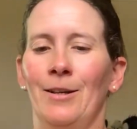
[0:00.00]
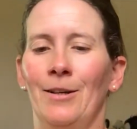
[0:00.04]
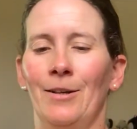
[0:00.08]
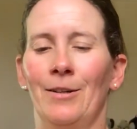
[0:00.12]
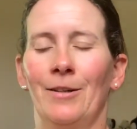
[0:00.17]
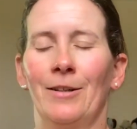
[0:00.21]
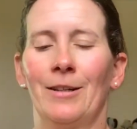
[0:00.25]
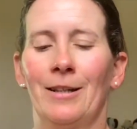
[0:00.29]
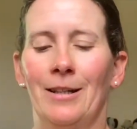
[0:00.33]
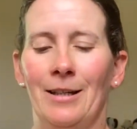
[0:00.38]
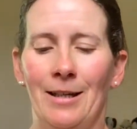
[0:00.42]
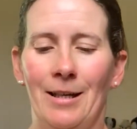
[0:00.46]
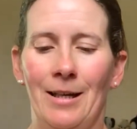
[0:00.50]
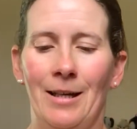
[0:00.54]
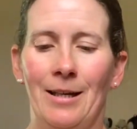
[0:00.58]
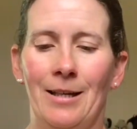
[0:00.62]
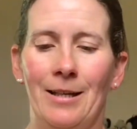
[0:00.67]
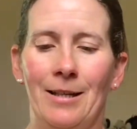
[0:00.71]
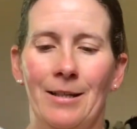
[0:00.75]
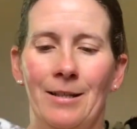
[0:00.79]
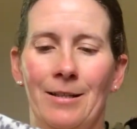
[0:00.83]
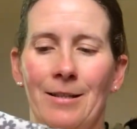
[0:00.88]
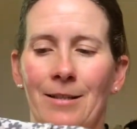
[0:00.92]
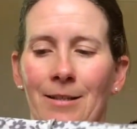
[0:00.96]

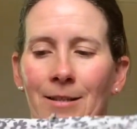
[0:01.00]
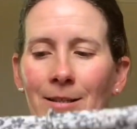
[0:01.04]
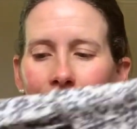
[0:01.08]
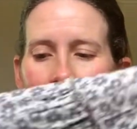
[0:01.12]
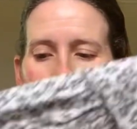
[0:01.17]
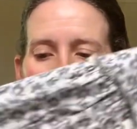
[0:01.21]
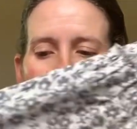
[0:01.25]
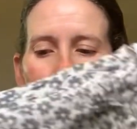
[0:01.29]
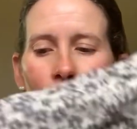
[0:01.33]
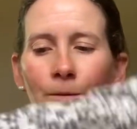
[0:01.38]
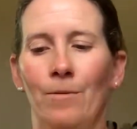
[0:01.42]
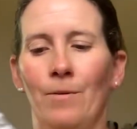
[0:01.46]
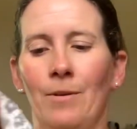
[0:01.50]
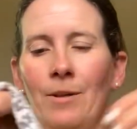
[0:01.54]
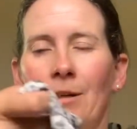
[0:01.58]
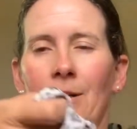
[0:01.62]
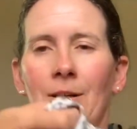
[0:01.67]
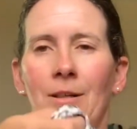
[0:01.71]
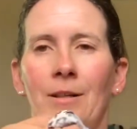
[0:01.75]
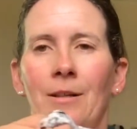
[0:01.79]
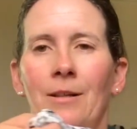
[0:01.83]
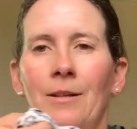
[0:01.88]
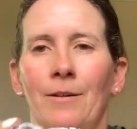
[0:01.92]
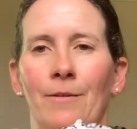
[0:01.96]
Okay, so
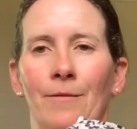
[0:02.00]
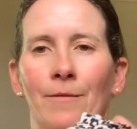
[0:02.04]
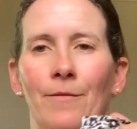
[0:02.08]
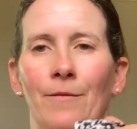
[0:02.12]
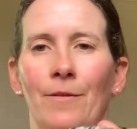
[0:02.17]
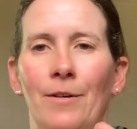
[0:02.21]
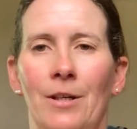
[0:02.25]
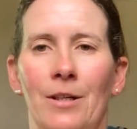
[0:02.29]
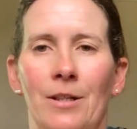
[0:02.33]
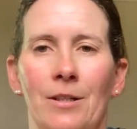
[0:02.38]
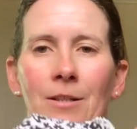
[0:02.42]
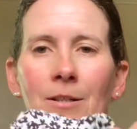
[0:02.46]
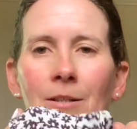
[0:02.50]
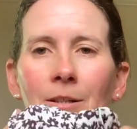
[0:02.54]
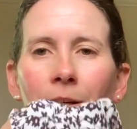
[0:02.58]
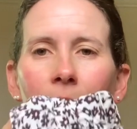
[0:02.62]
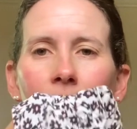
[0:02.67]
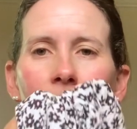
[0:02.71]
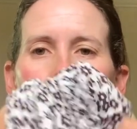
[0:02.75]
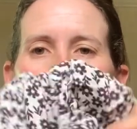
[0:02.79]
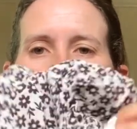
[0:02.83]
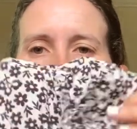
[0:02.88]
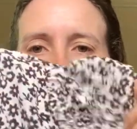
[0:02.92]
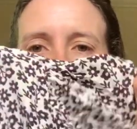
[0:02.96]
first off
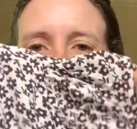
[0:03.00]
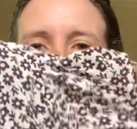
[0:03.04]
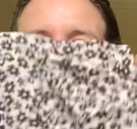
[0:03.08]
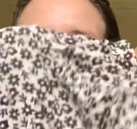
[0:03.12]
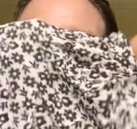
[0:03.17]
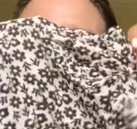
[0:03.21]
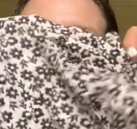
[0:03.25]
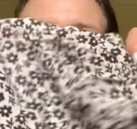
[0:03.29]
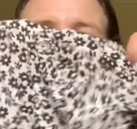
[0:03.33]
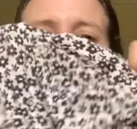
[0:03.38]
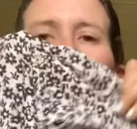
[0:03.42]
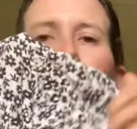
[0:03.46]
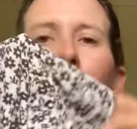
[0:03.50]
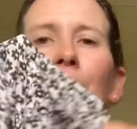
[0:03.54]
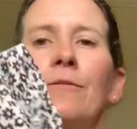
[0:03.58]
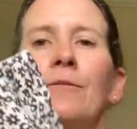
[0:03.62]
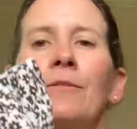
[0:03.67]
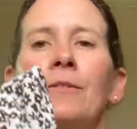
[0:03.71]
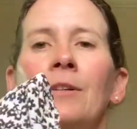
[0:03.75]
we have,